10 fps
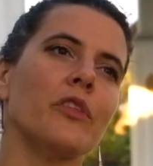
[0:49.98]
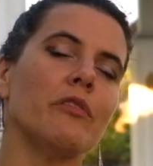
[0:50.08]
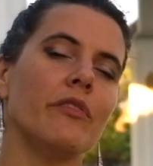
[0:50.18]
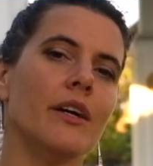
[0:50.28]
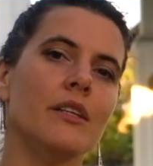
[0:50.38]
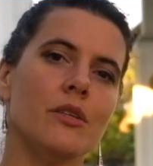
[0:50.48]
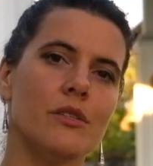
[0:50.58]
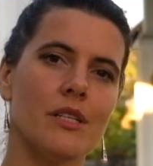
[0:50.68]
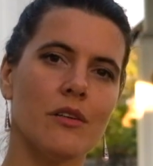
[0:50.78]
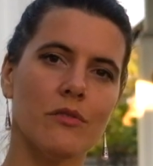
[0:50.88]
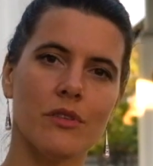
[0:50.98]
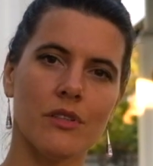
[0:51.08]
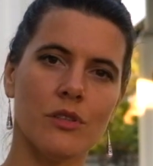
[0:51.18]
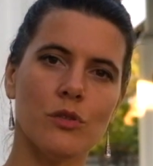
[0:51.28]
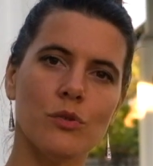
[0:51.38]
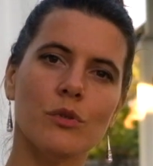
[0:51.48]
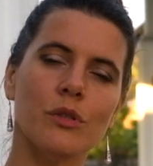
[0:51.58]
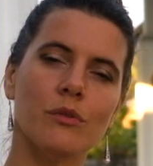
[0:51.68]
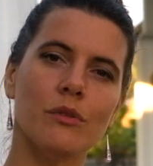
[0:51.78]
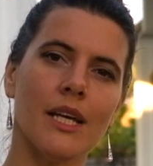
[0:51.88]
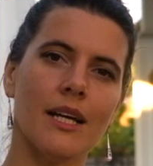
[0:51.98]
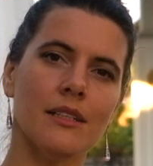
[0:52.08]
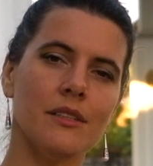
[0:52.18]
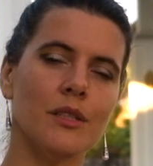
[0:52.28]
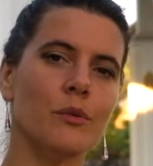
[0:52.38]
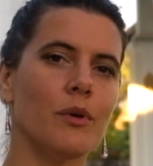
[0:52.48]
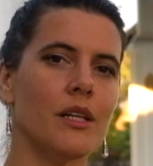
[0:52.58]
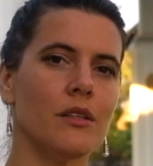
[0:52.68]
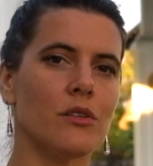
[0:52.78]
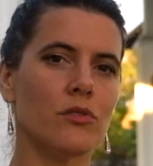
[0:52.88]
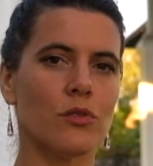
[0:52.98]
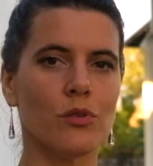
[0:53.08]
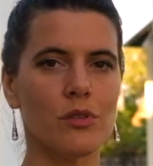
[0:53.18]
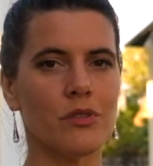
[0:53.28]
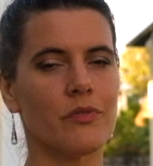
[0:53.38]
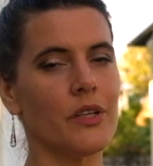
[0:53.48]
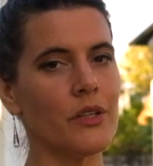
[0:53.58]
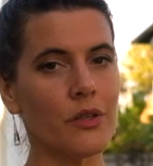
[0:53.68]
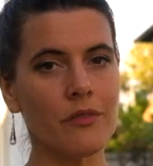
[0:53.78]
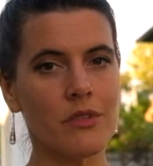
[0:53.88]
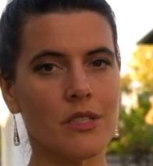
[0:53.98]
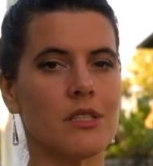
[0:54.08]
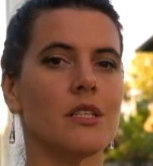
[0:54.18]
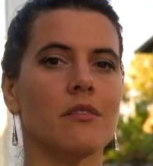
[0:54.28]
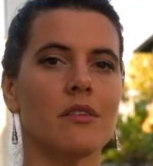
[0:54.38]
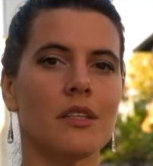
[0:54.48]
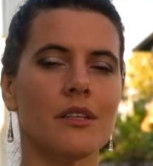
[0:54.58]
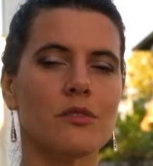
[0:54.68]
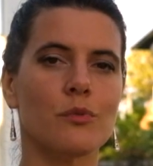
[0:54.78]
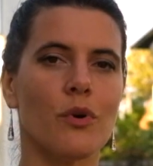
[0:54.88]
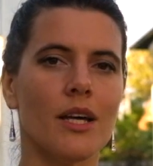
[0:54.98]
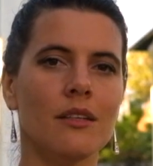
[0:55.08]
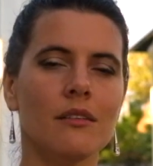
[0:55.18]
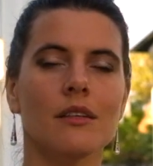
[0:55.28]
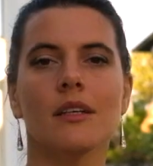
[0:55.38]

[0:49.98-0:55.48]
find yourself within a dual reality while your soul is very convinced that everything is one,